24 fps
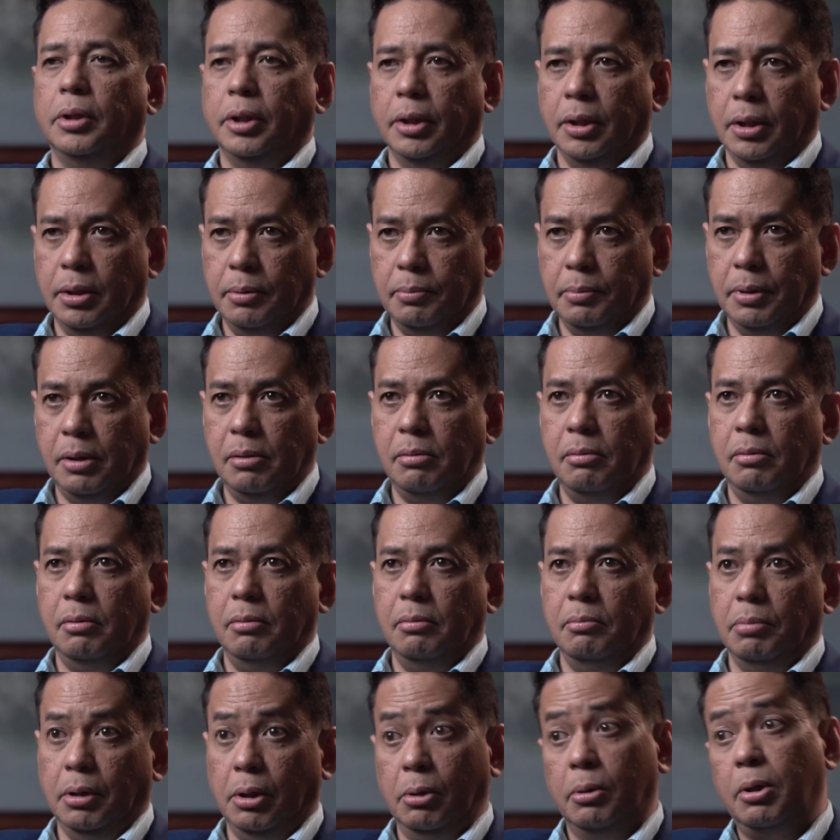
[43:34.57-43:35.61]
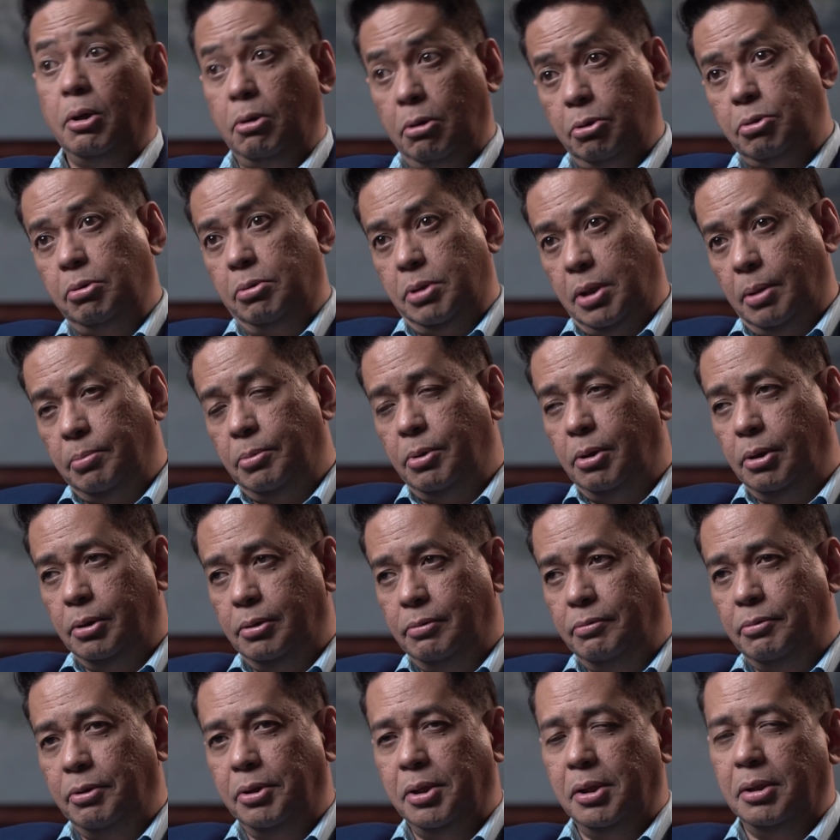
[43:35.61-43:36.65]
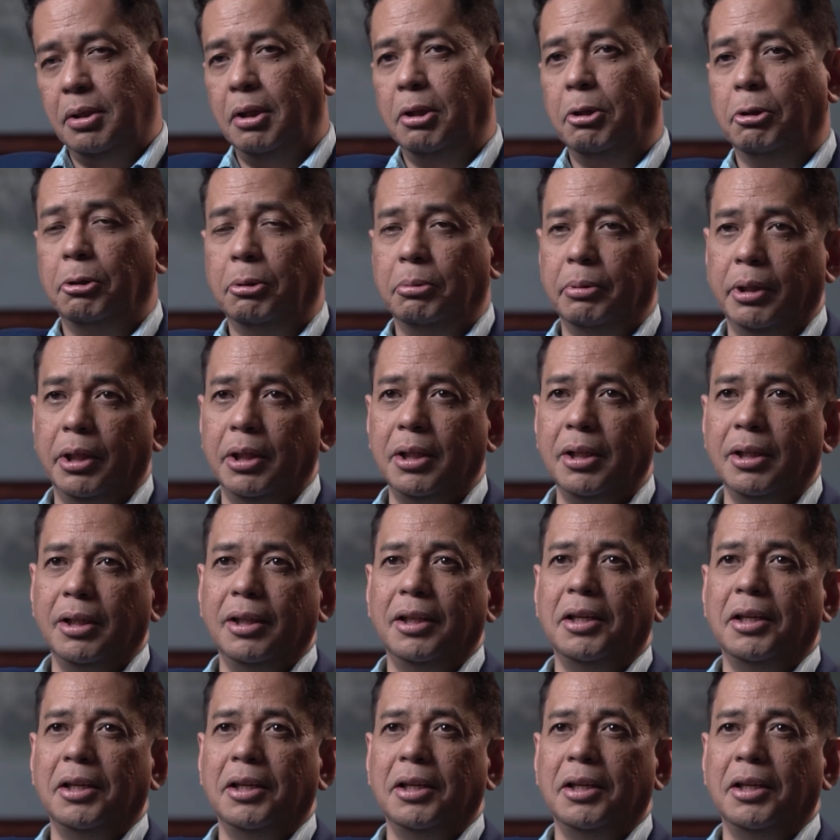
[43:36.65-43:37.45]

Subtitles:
Yeah, but there are also some controversies along the way.